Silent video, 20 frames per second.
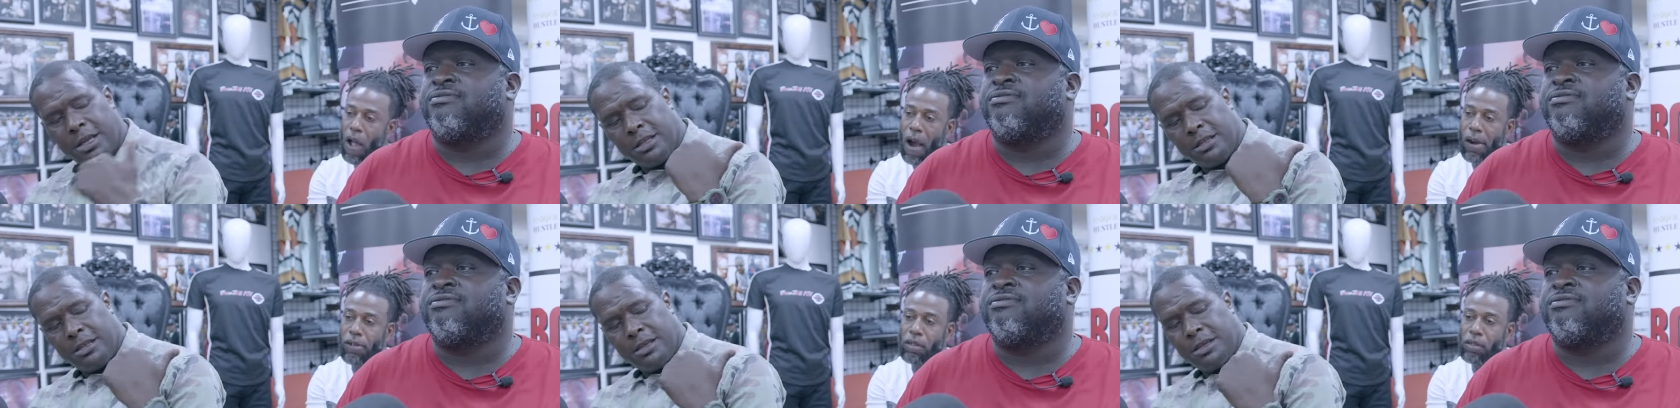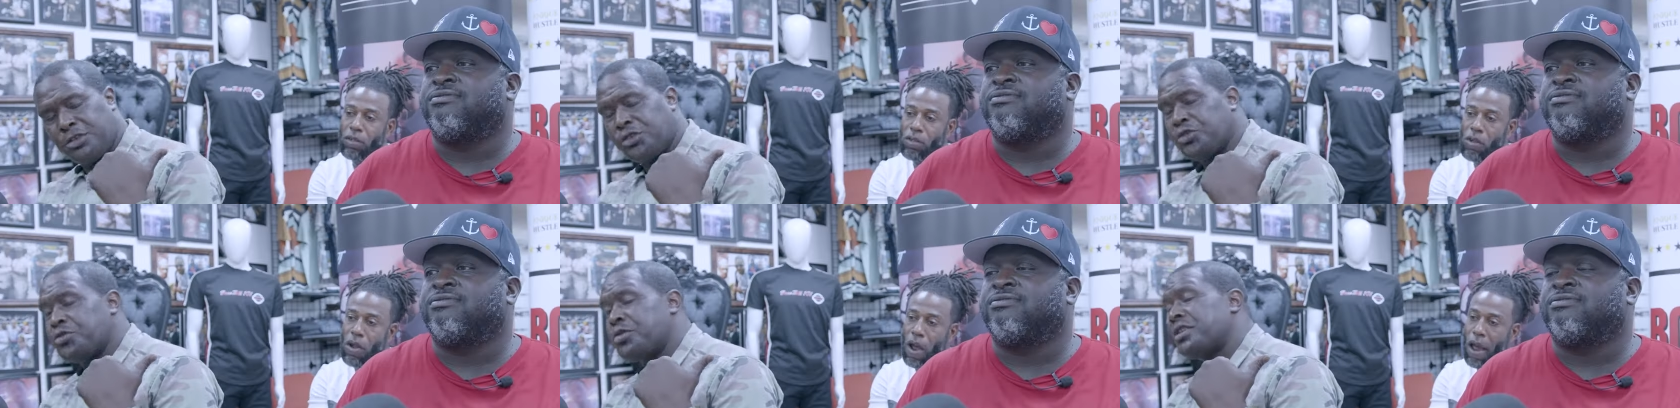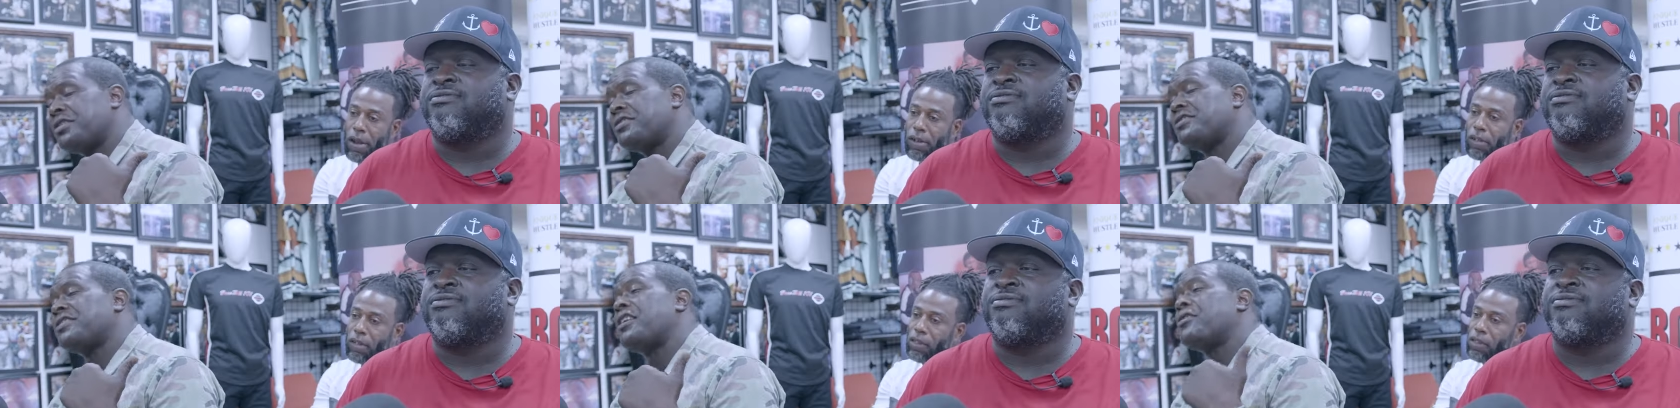Speaker 1: They did
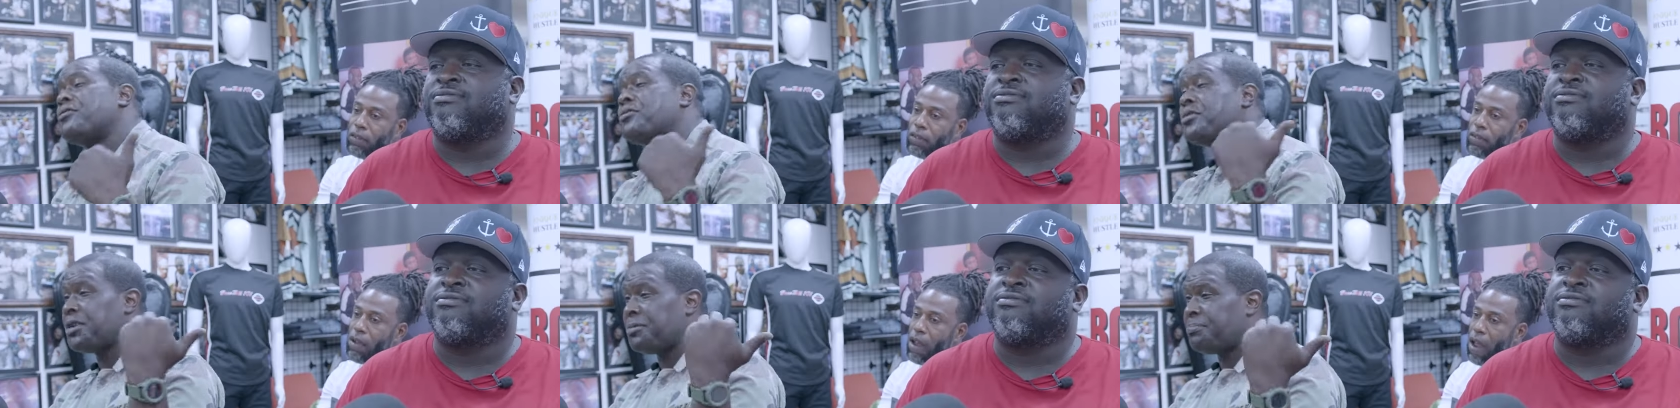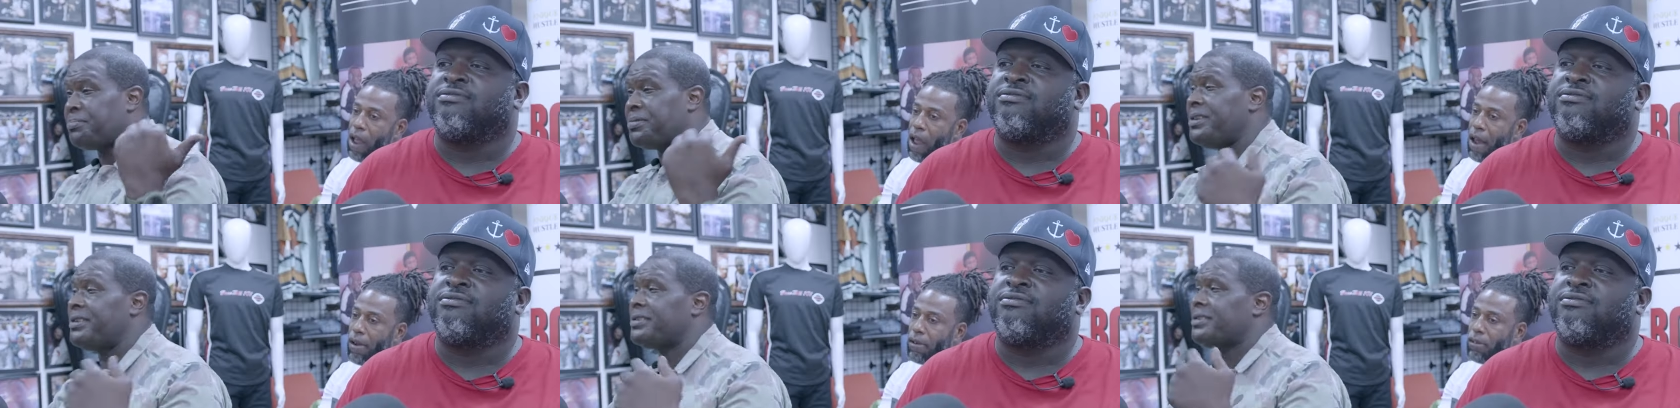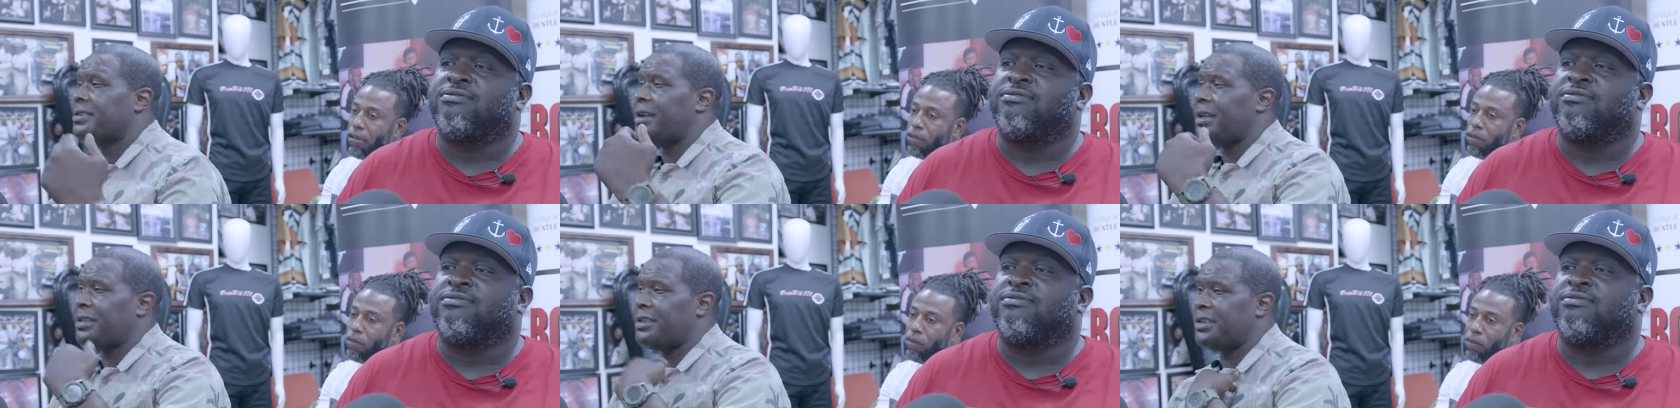27 with a piece,
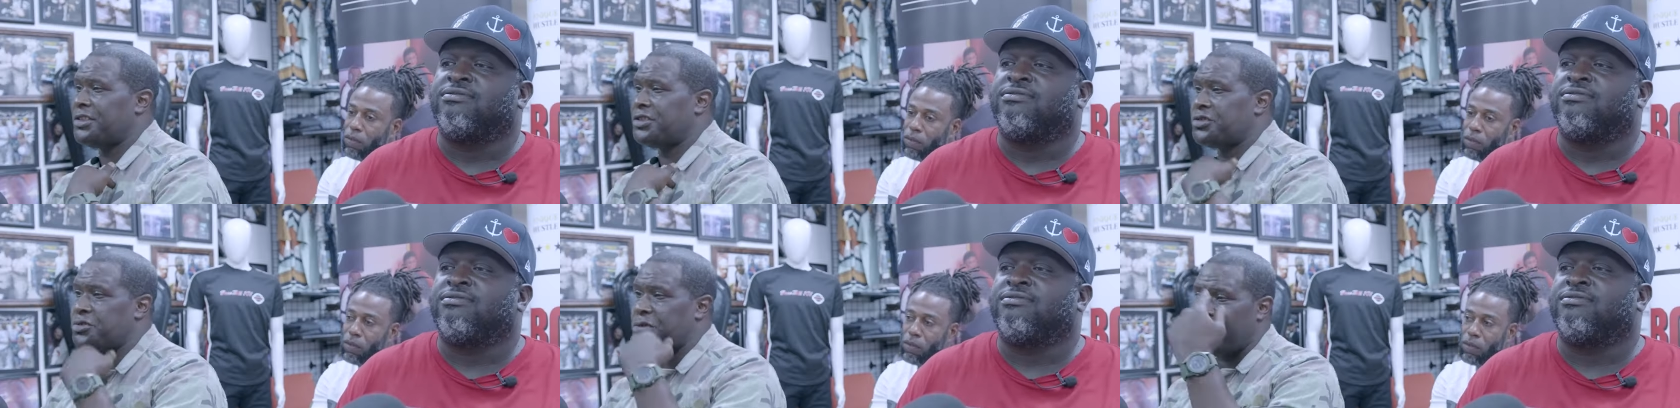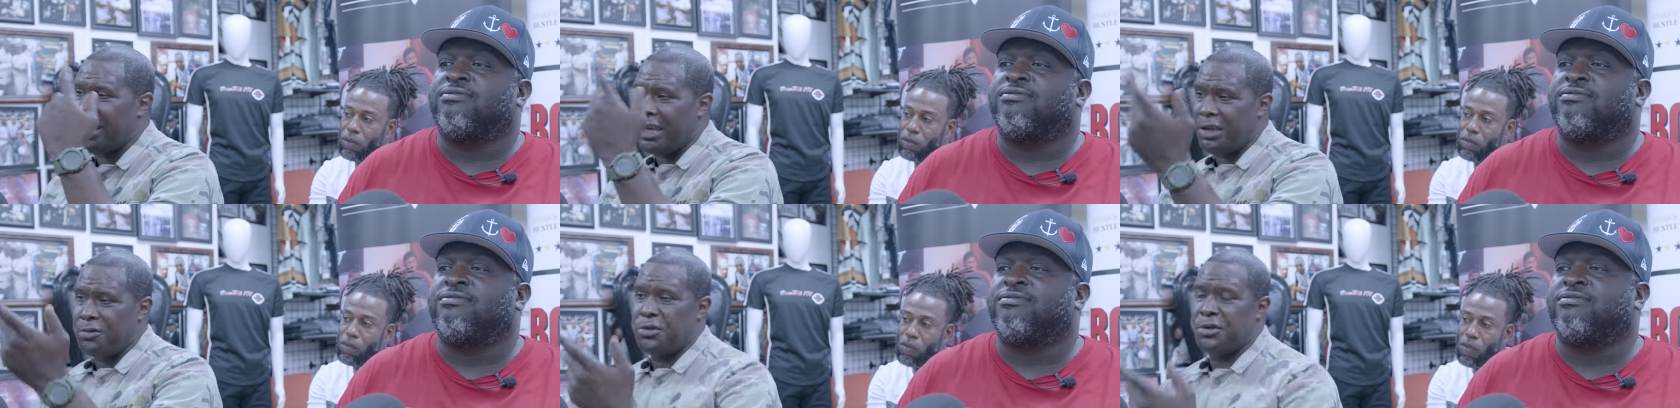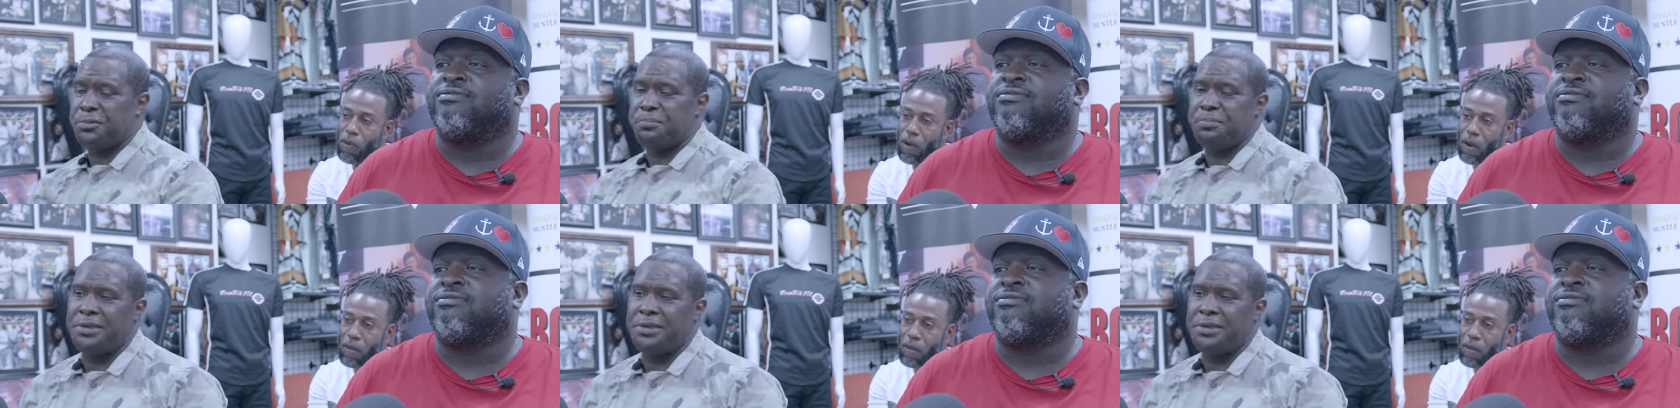and I did 28 with a